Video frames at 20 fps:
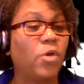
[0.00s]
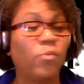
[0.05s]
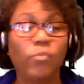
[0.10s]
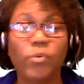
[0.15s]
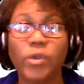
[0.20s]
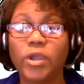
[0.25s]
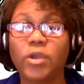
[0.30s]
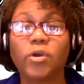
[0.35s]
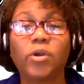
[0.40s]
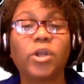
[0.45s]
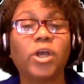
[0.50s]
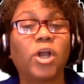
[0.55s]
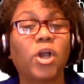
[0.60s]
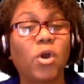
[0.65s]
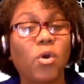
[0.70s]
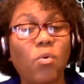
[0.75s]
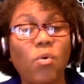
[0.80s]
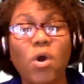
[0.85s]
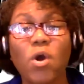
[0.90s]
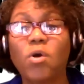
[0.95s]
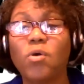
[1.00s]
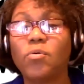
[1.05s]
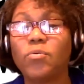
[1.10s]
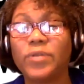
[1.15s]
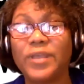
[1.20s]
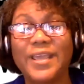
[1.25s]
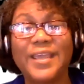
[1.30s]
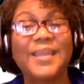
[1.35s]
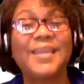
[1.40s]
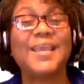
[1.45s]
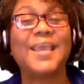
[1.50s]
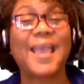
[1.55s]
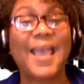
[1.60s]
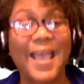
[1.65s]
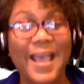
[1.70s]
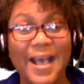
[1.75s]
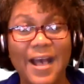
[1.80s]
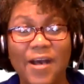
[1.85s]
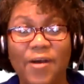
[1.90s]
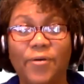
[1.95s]
We're going to go on
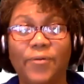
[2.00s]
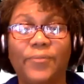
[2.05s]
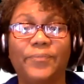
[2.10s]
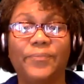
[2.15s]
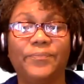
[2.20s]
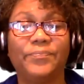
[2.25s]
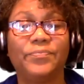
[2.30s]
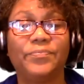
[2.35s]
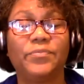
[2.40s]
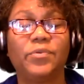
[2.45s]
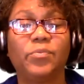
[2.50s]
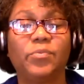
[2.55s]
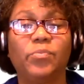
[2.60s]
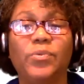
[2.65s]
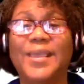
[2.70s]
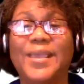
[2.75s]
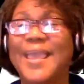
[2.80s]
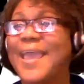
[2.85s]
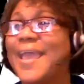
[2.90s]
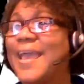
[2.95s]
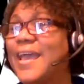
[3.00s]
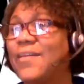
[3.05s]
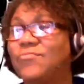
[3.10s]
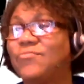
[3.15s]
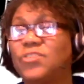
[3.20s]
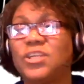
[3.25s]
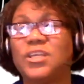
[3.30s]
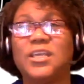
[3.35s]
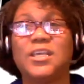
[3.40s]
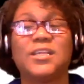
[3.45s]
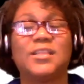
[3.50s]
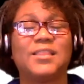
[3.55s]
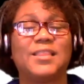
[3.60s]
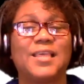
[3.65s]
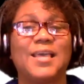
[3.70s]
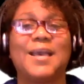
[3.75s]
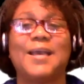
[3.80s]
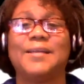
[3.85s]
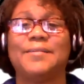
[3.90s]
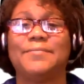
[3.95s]
anyhow. We have to get that.